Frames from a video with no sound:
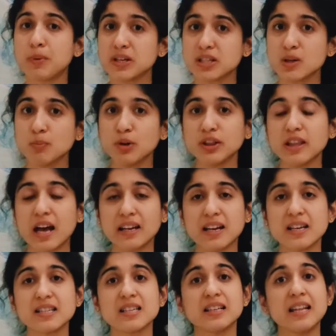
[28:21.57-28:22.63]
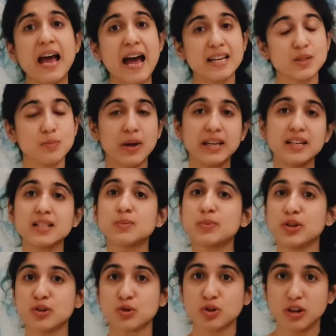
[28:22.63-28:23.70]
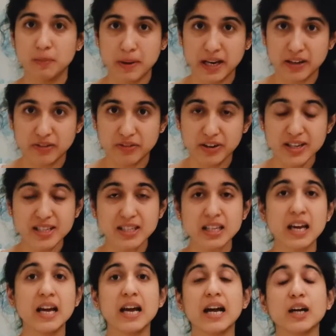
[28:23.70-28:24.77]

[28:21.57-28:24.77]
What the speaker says: Paschimottanasana has many spiritual benefits.